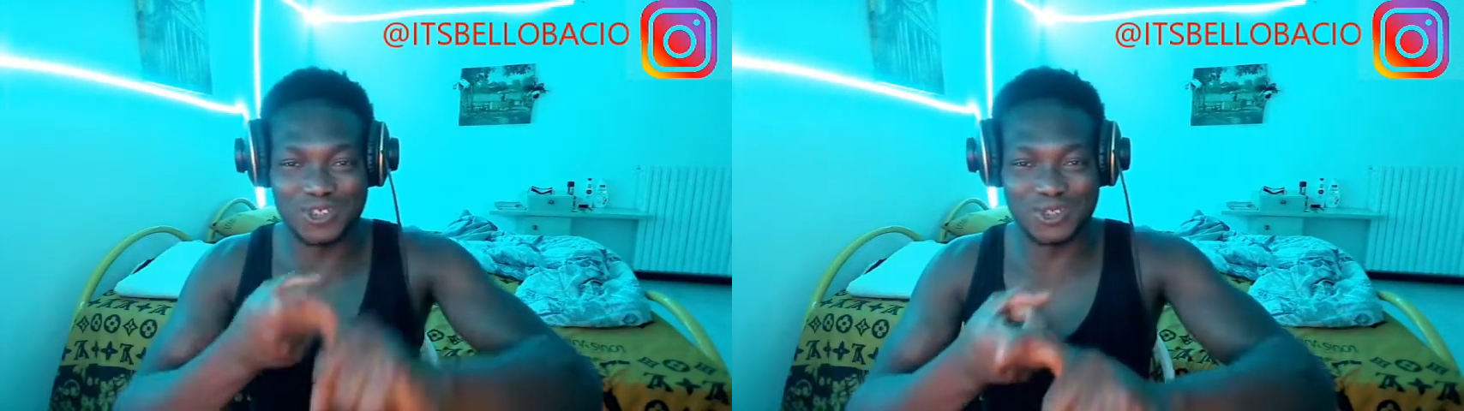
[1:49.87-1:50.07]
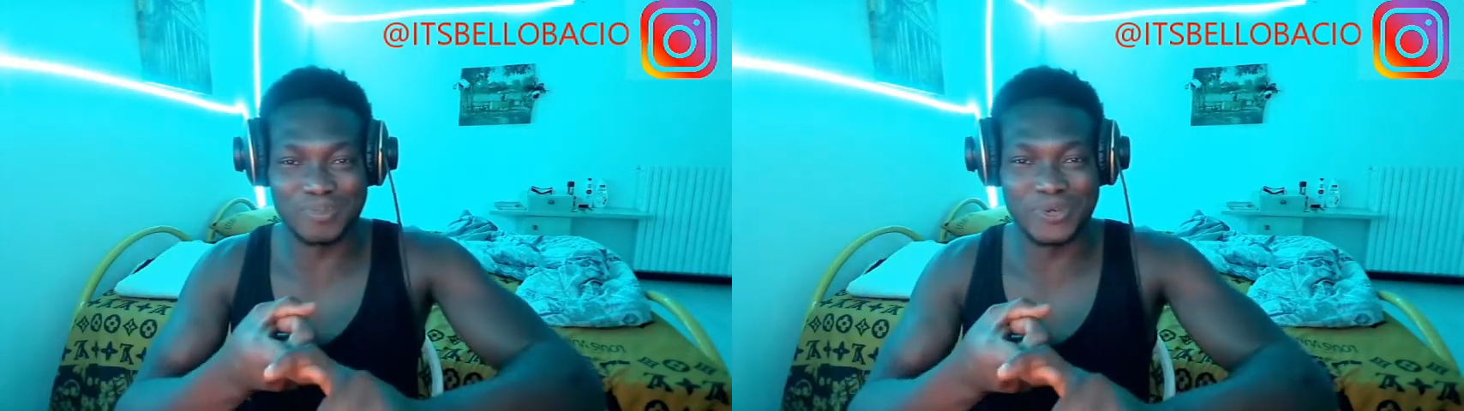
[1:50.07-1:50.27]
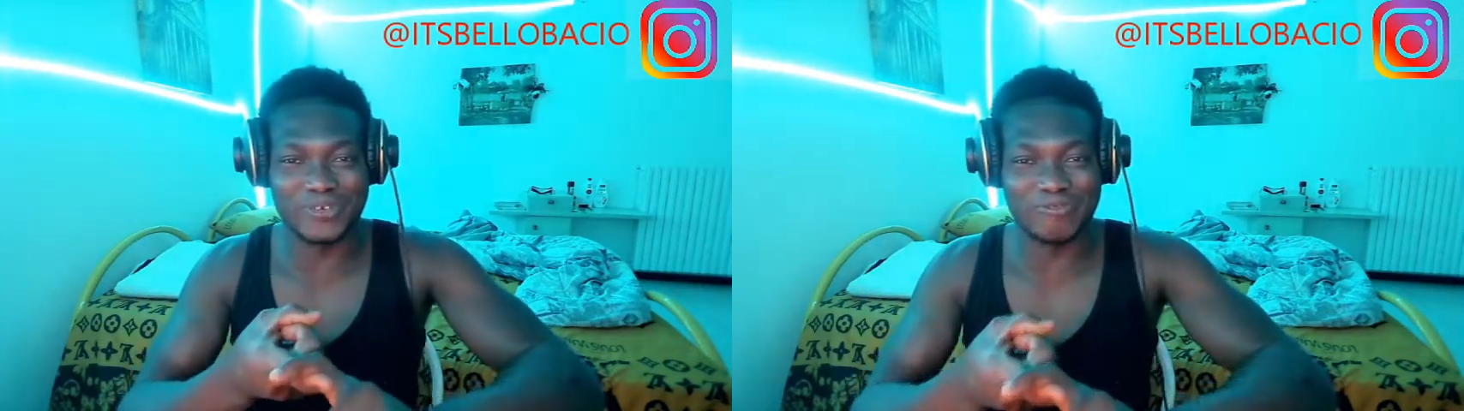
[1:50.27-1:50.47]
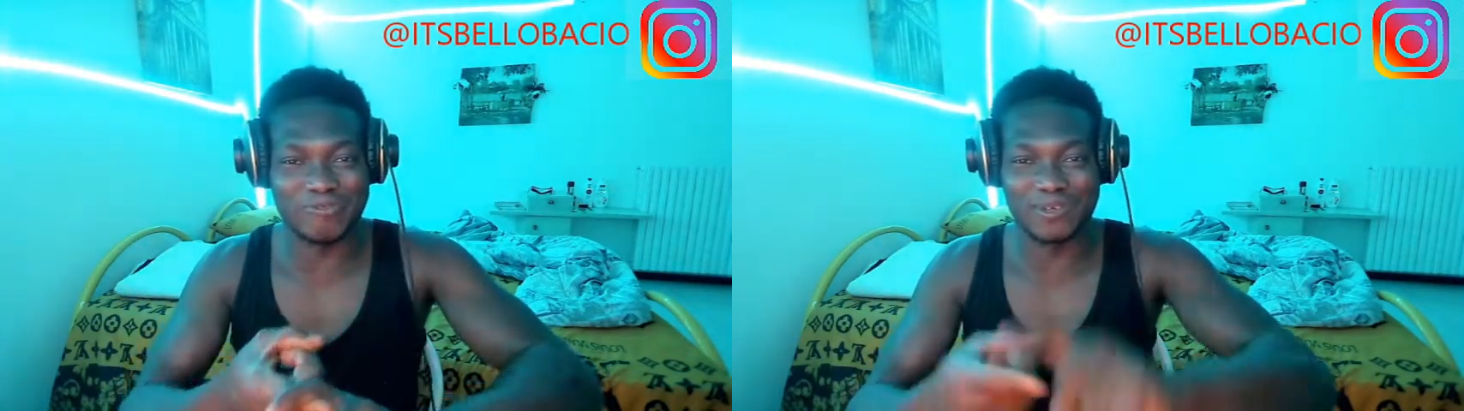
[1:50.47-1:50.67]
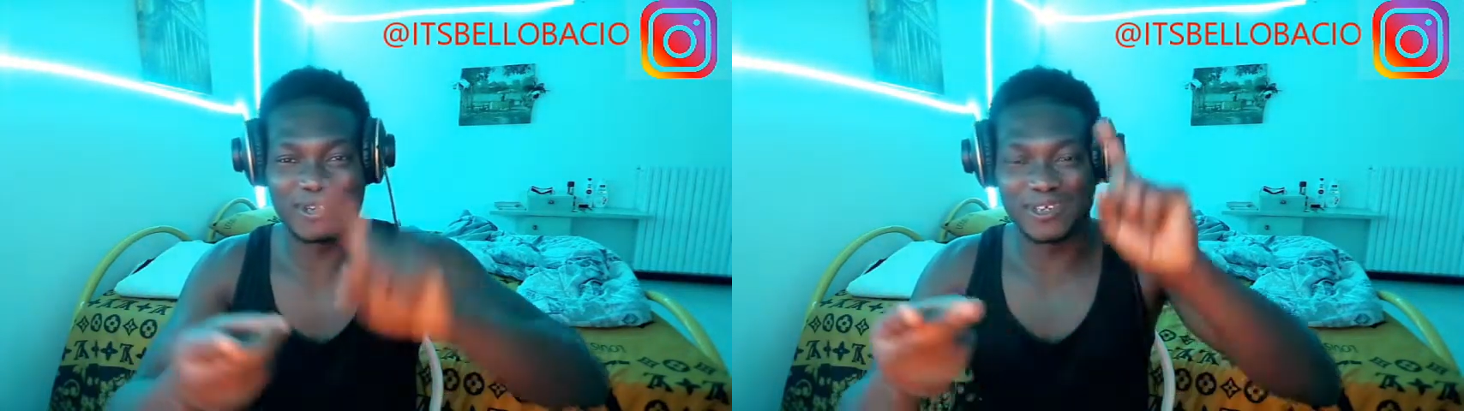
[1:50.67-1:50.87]

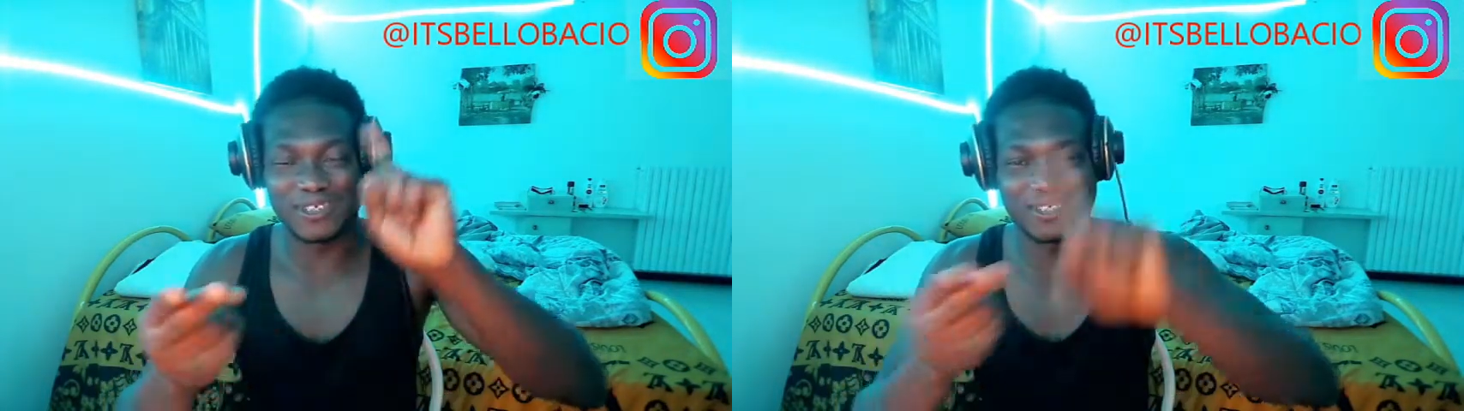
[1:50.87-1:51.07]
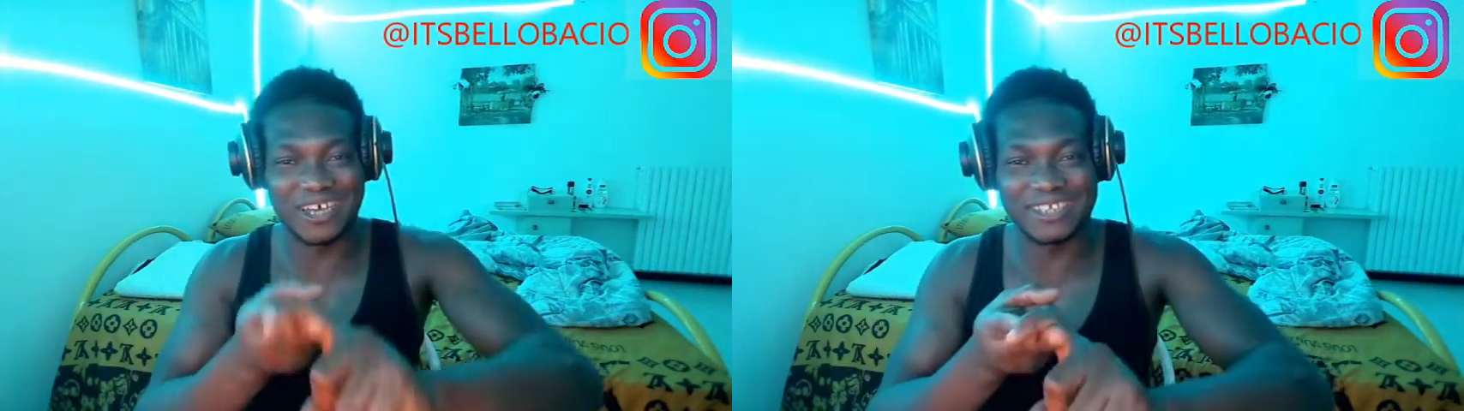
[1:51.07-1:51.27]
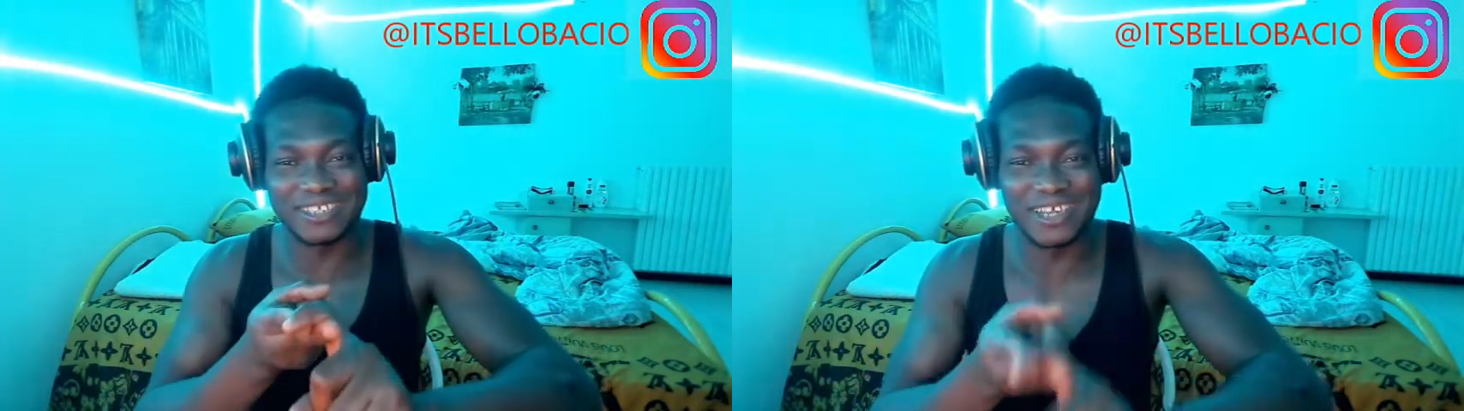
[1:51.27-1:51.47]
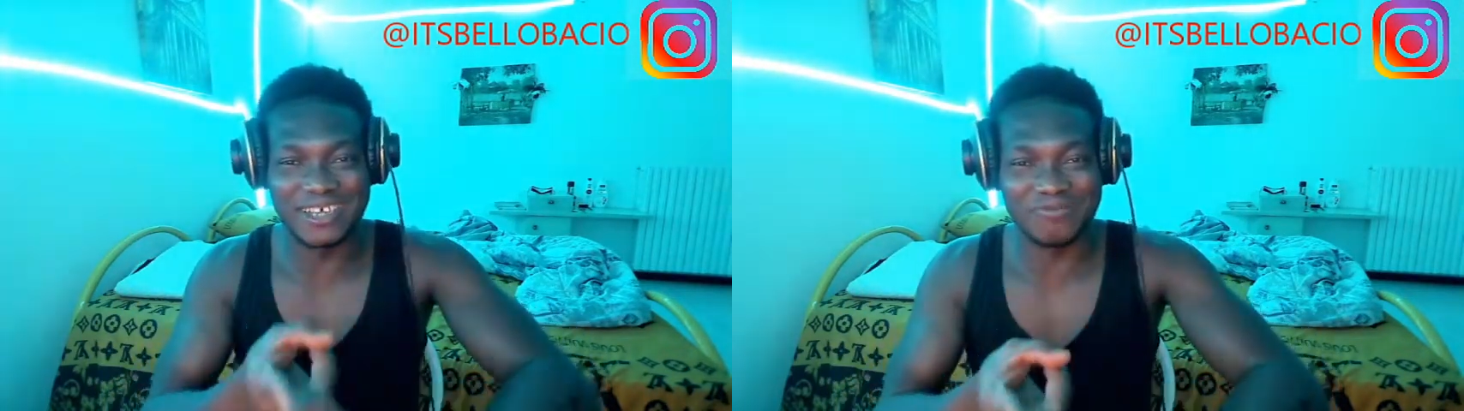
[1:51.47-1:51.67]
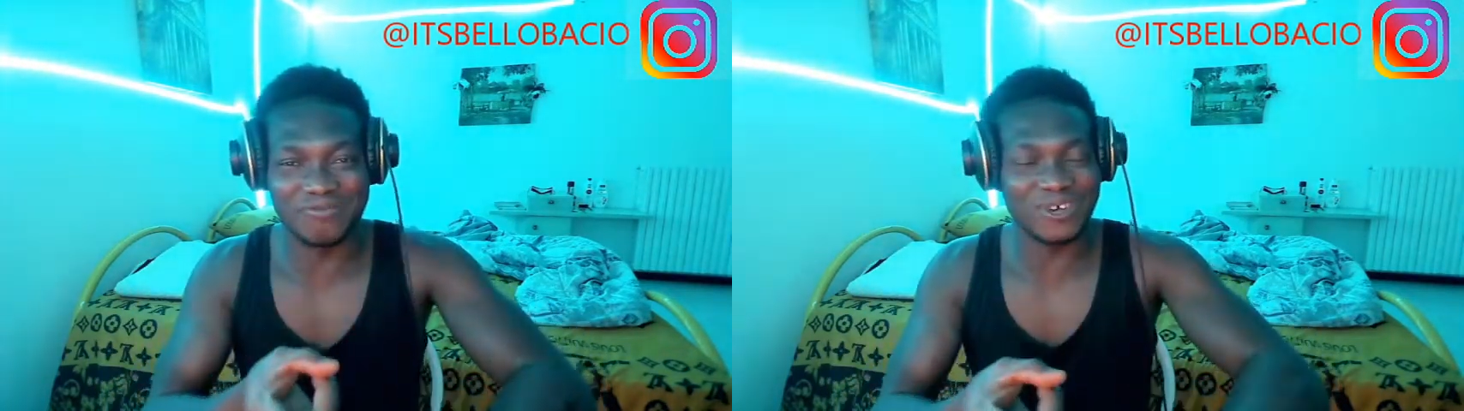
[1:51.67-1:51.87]
beautiful, she has a nice
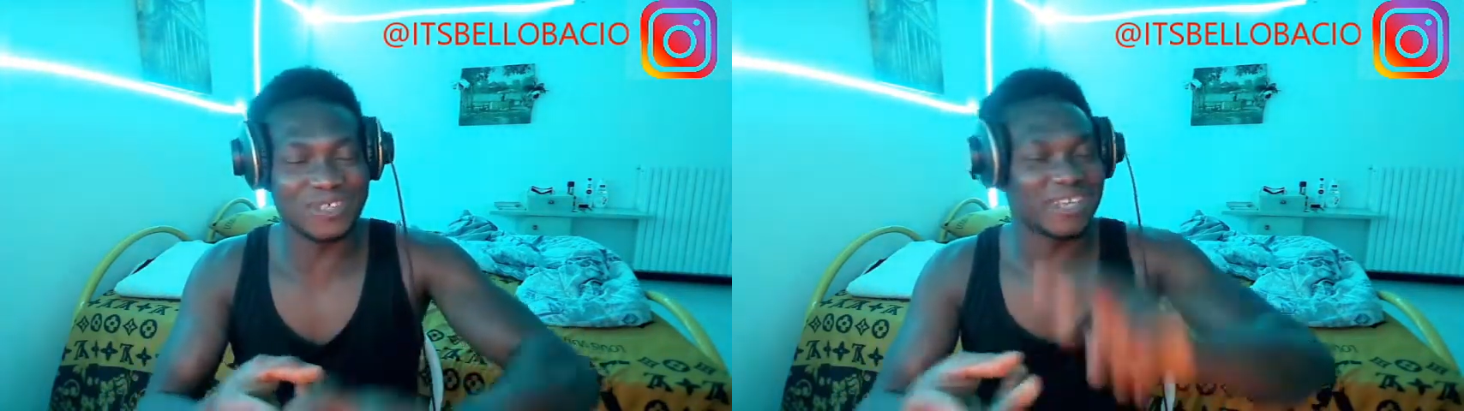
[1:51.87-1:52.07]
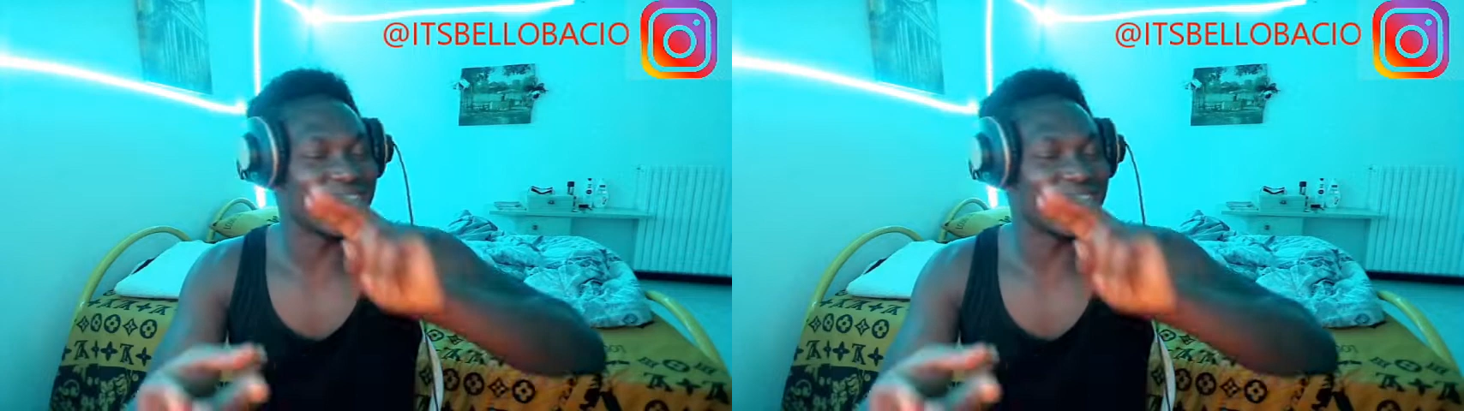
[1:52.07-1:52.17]
voice,